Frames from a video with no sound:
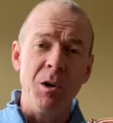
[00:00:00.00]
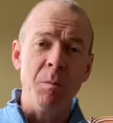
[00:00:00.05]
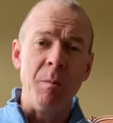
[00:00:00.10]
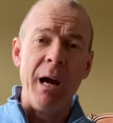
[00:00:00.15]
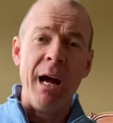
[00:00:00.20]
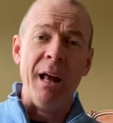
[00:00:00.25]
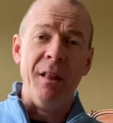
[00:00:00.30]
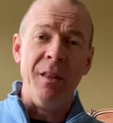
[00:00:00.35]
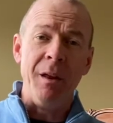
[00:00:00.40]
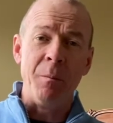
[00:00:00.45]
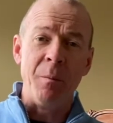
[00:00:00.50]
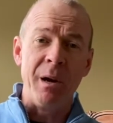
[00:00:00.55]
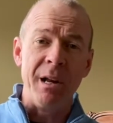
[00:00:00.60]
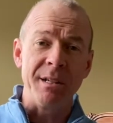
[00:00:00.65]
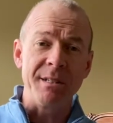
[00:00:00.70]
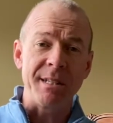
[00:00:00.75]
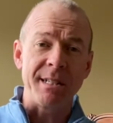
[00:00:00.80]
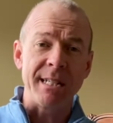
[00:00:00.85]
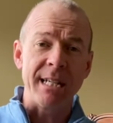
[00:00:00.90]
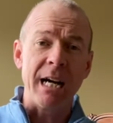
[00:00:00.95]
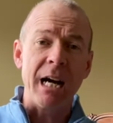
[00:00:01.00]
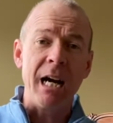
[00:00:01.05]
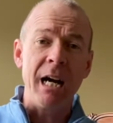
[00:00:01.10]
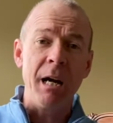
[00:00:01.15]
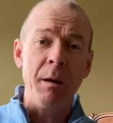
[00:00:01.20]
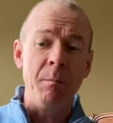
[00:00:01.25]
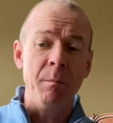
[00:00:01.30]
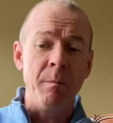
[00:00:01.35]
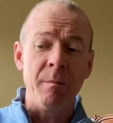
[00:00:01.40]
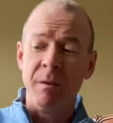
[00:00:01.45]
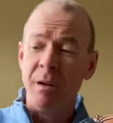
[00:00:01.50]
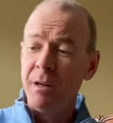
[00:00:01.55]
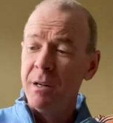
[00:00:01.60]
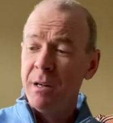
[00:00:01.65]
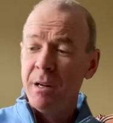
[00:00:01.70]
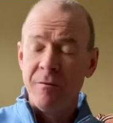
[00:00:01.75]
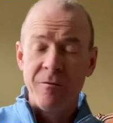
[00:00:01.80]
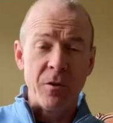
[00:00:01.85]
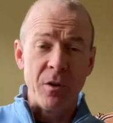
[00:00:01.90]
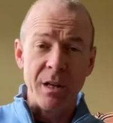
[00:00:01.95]
and then when it's time
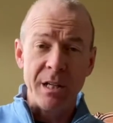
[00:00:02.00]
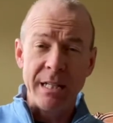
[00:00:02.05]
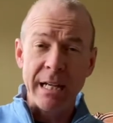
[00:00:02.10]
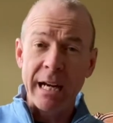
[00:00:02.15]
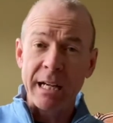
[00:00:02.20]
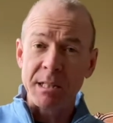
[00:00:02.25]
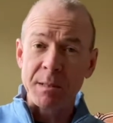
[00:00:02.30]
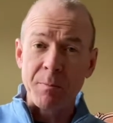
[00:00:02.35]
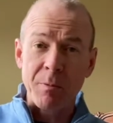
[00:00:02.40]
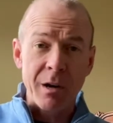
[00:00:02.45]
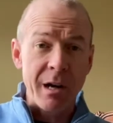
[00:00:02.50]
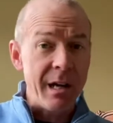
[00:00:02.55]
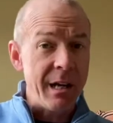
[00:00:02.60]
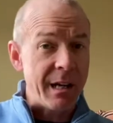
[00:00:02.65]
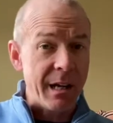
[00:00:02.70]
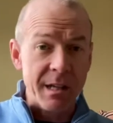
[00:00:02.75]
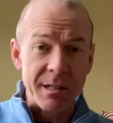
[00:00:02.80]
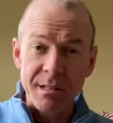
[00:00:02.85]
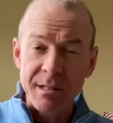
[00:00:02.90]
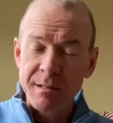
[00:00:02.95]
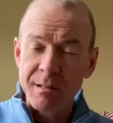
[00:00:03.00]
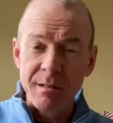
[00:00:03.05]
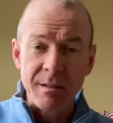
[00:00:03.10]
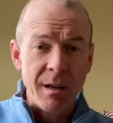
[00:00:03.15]
for the dance break, it's